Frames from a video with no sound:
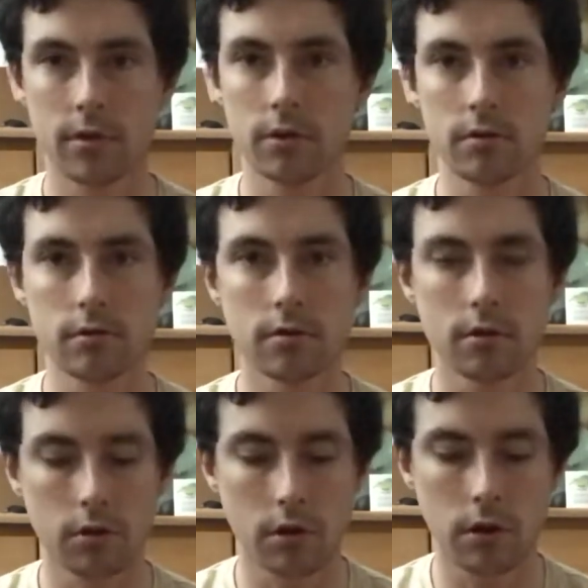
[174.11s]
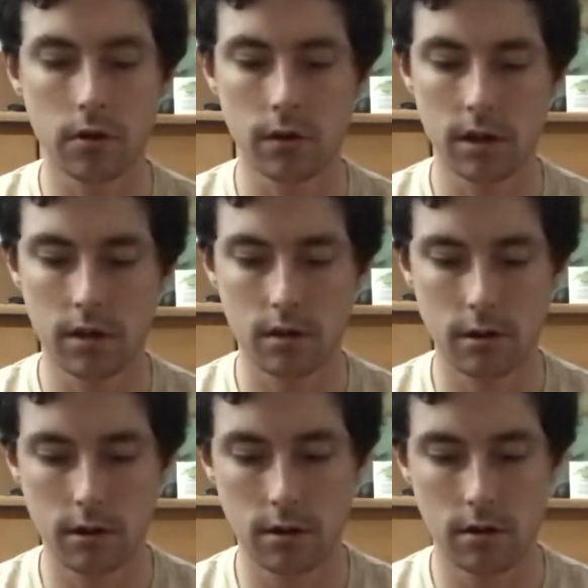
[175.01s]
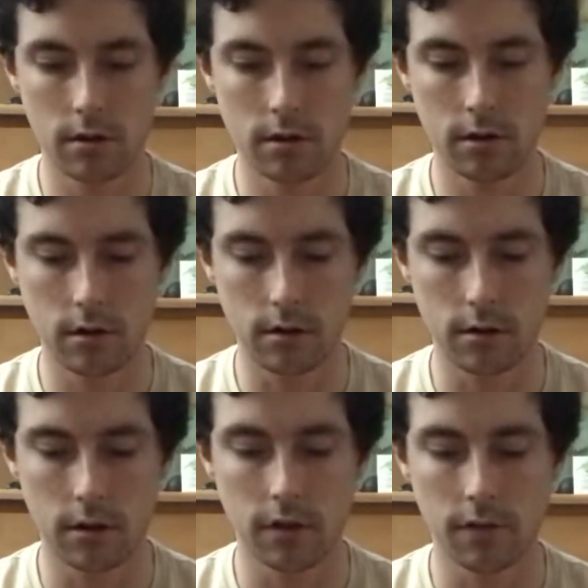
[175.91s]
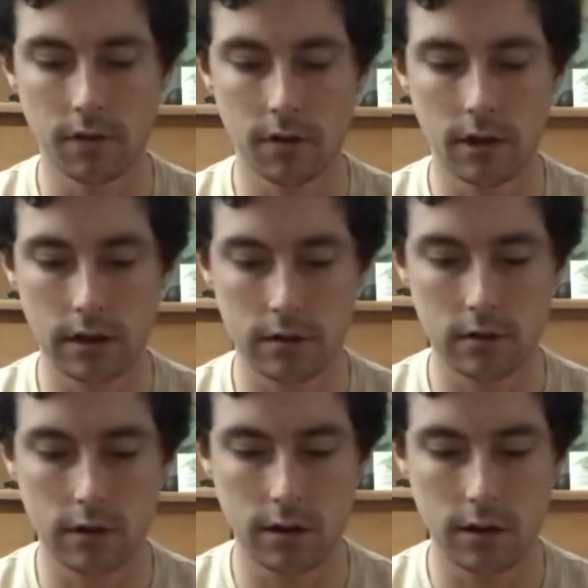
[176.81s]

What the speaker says: Don't curl it until you feel that stretch.